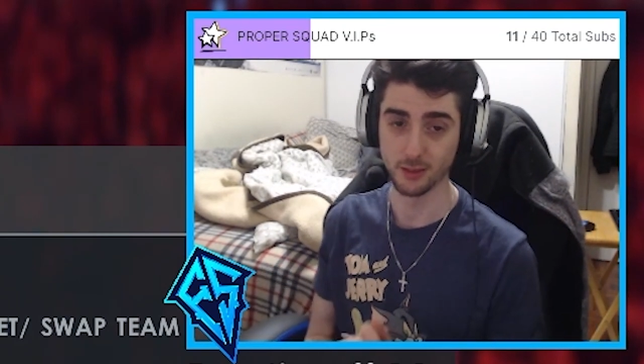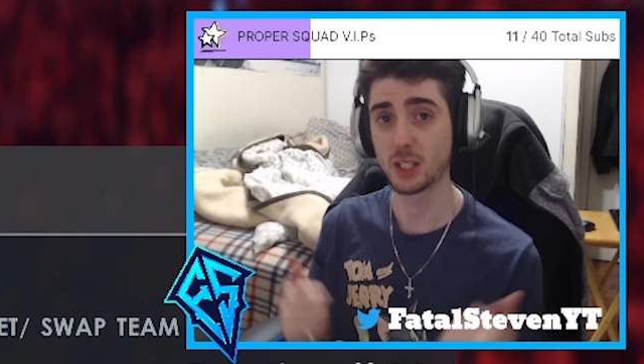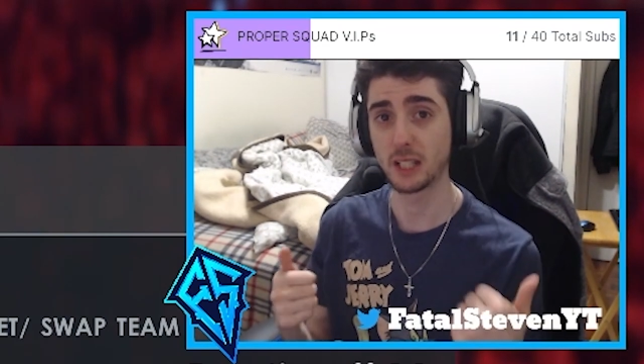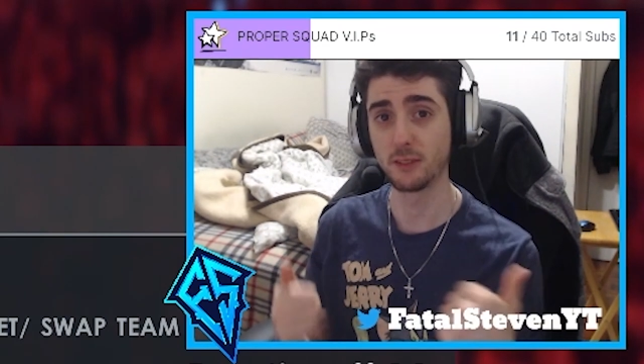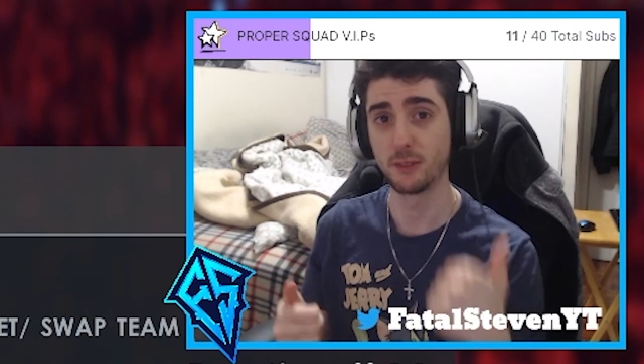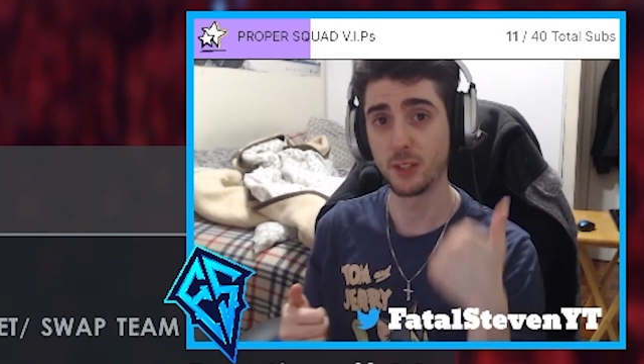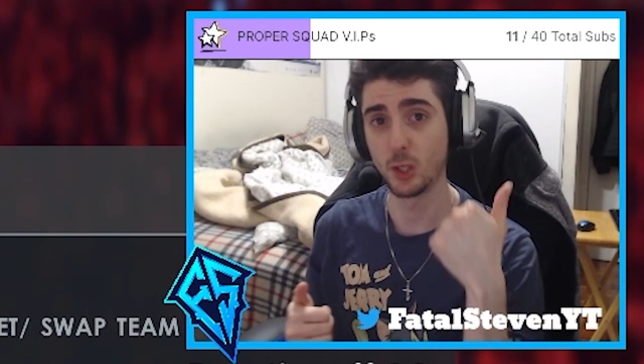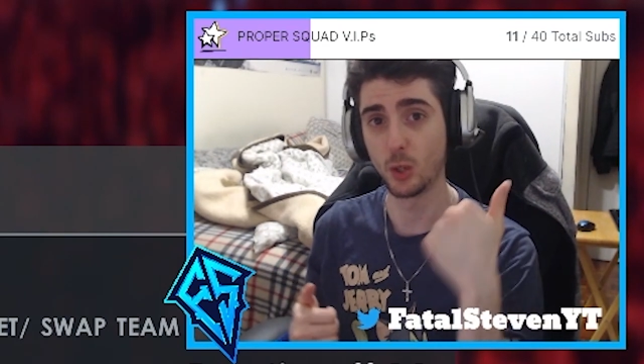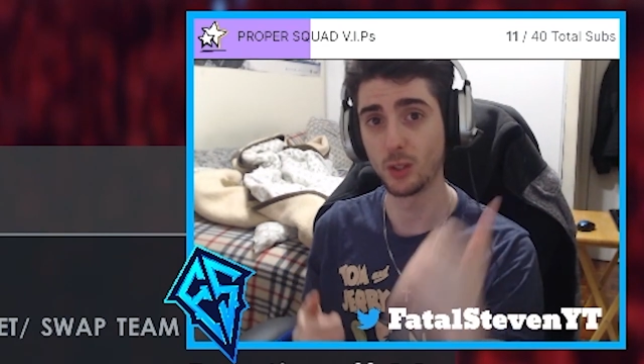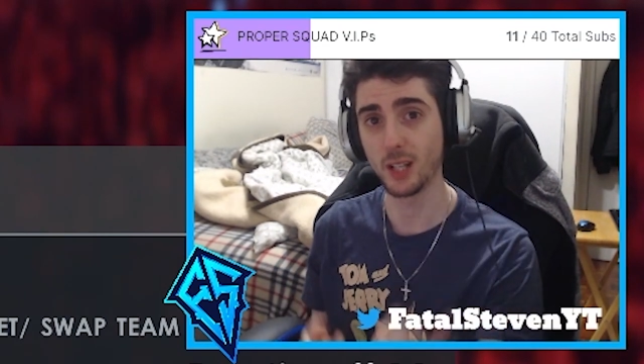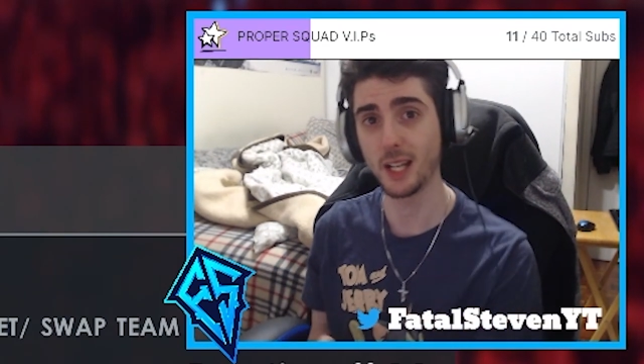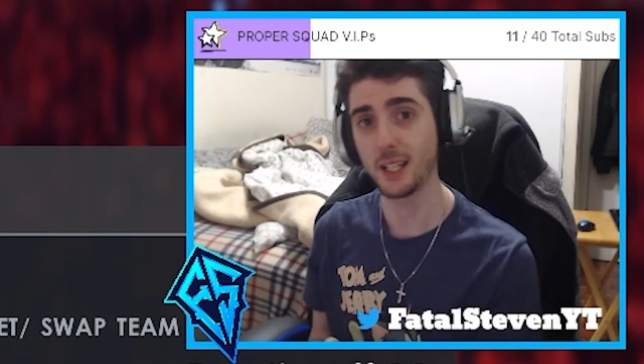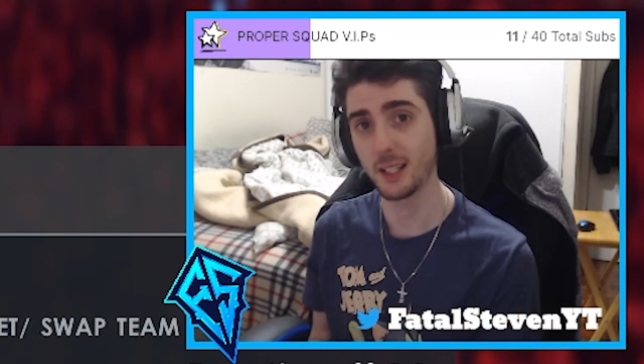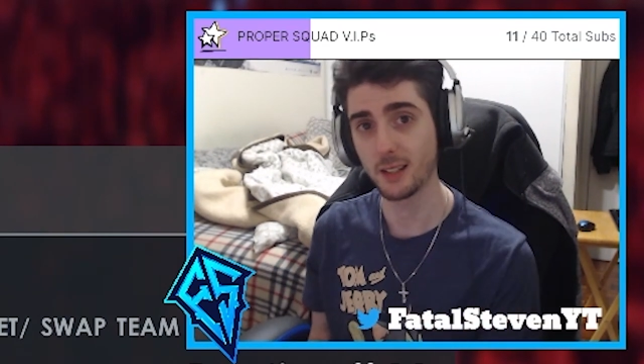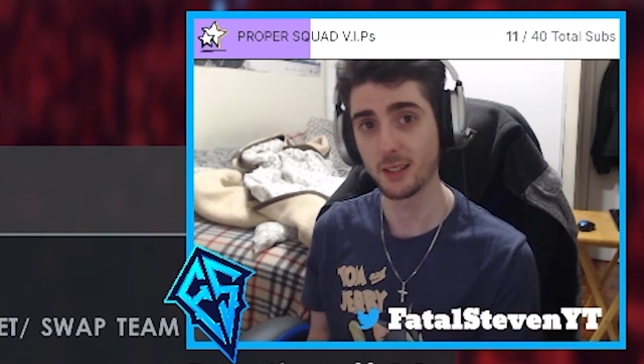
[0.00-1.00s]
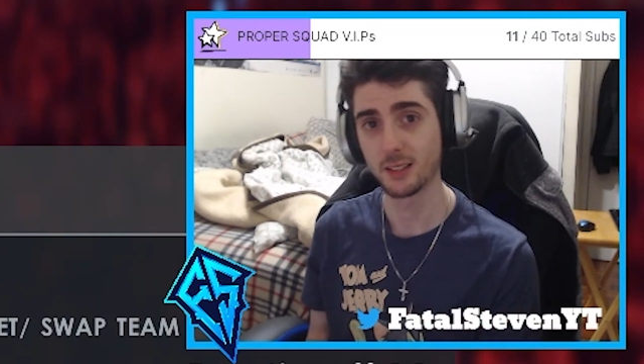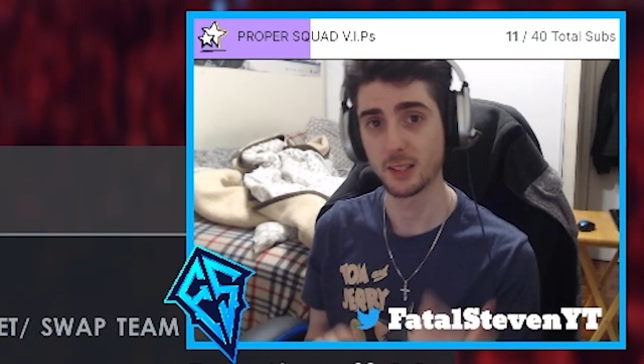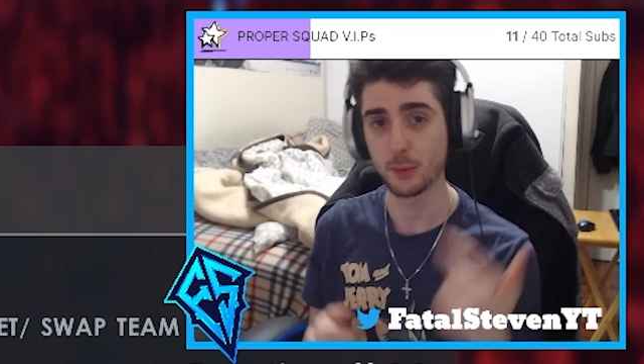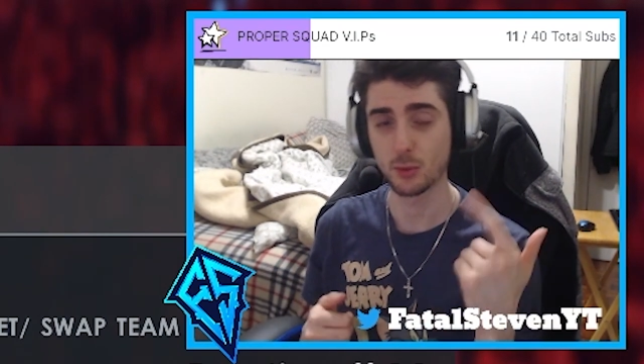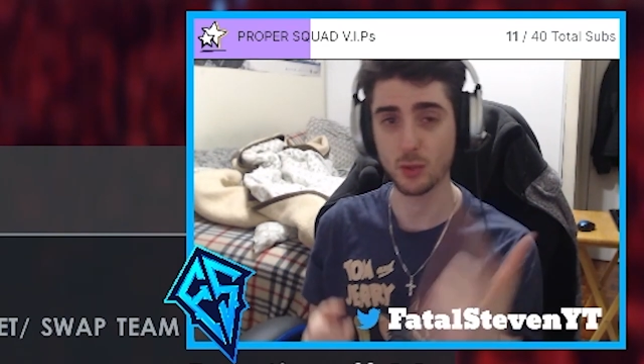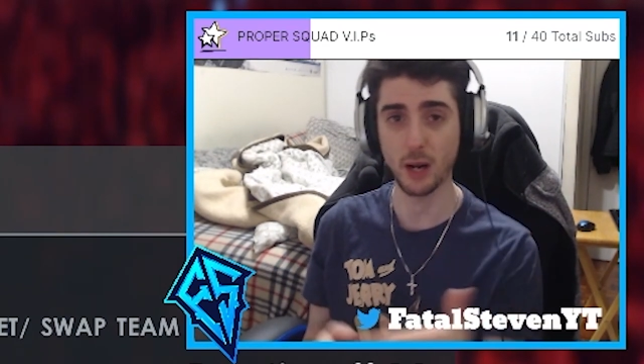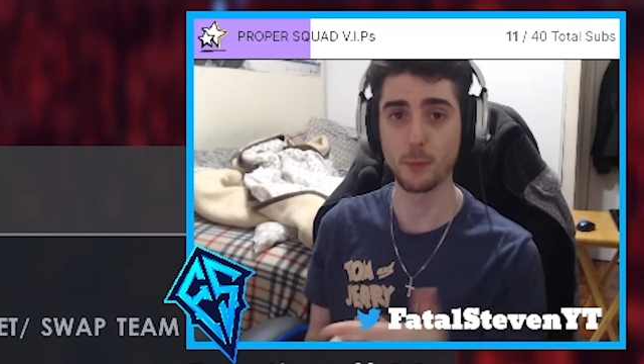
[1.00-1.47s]
Be sure to give the video a
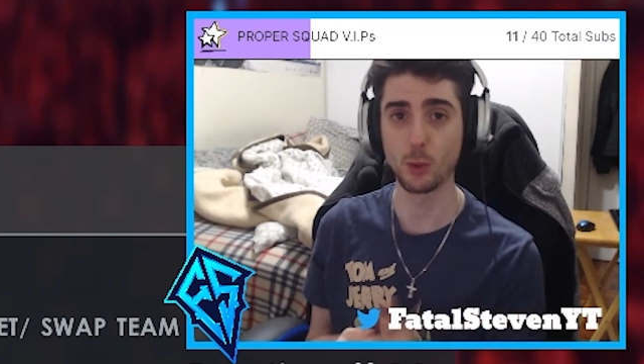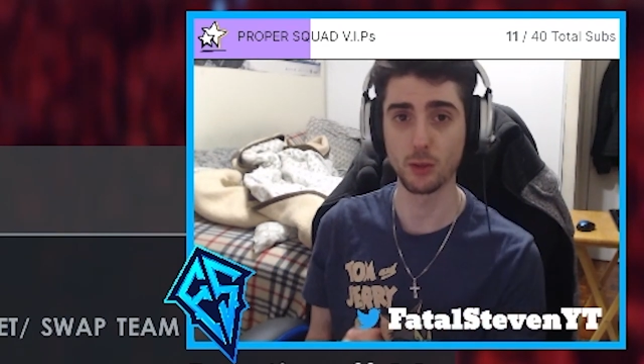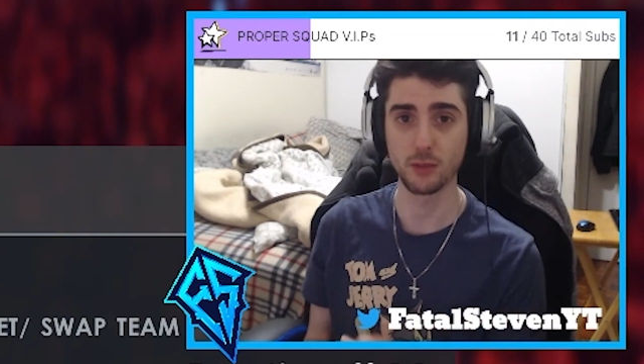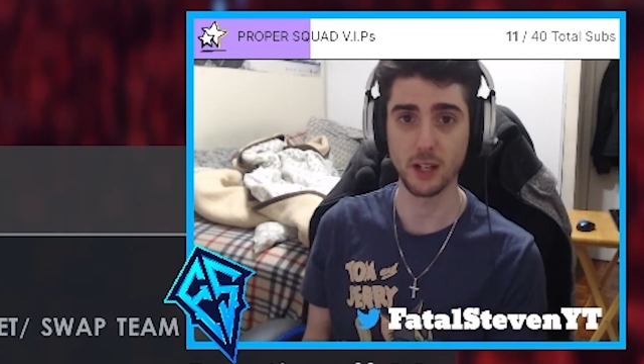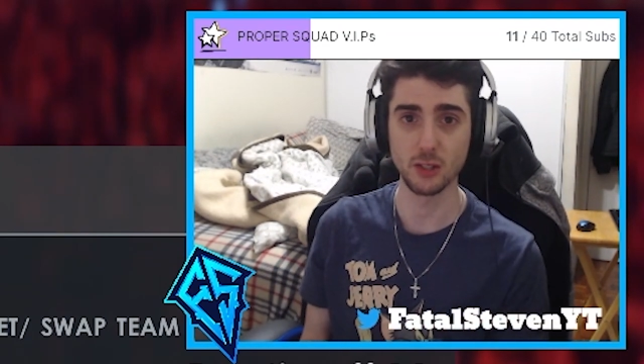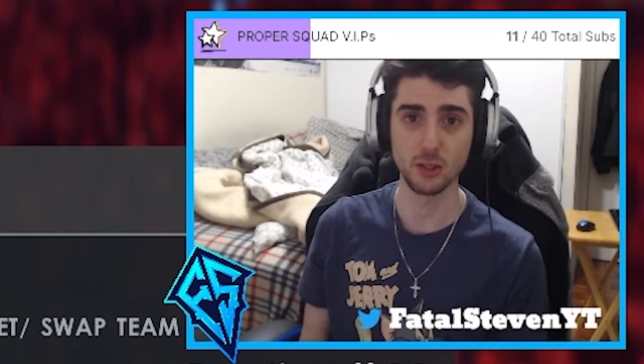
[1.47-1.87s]
like, subscribe,